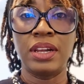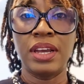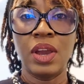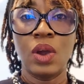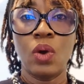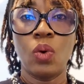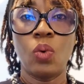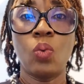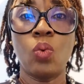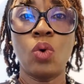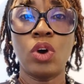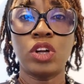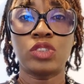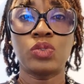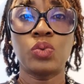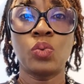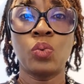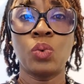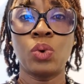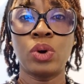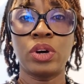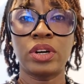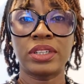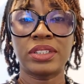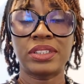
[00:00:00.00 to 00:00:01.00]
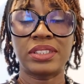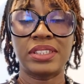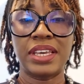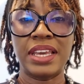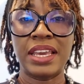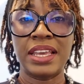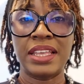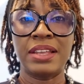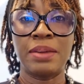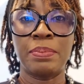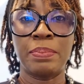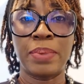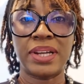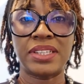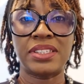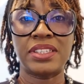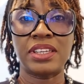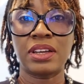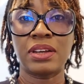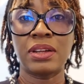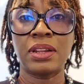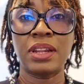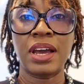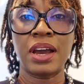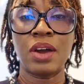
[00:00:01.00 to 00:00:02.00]
What works in a
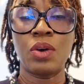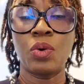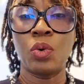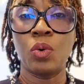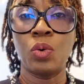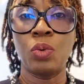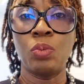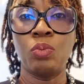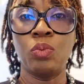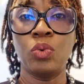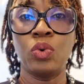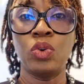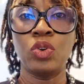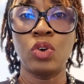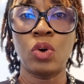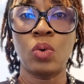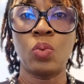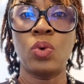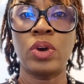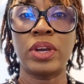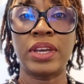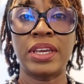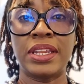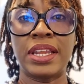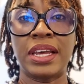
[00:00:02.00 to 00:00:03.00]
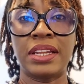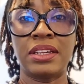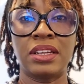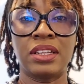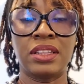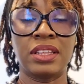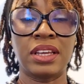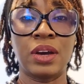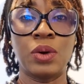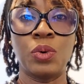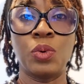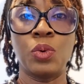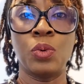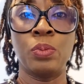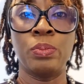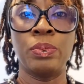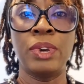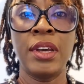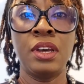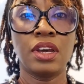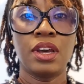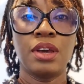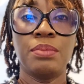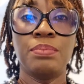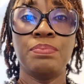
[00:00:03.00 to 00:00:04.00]
particular home would not work in another home,
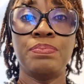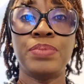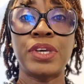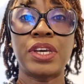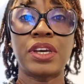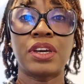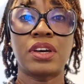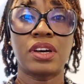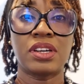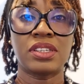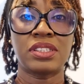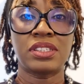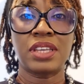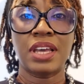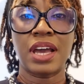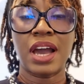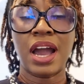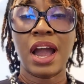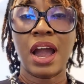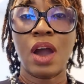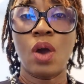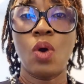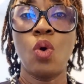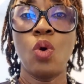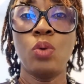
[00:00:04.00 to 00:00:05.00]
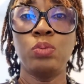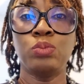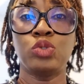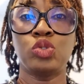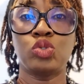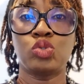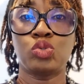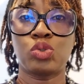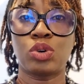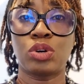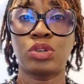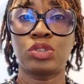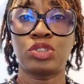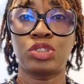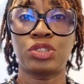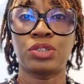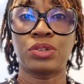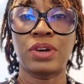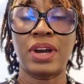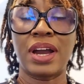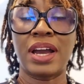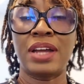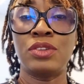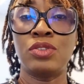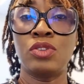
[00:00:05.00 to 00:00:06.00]
because our home
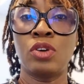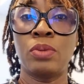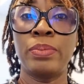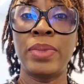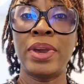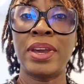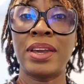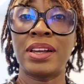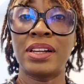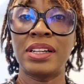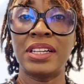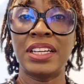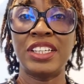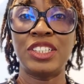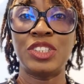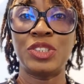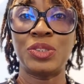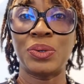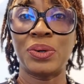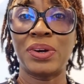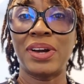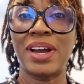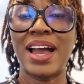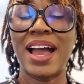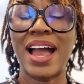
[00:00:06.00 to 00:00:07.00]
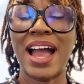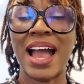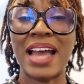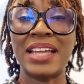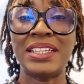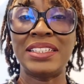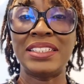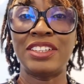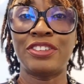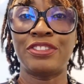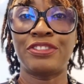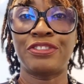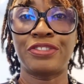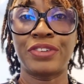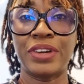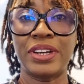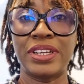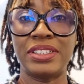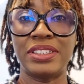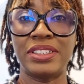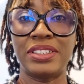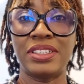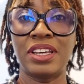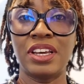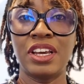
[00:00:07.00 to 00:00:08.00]
structure and nomenclature are
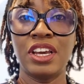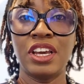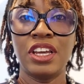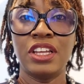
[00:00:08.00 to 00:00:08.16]
different.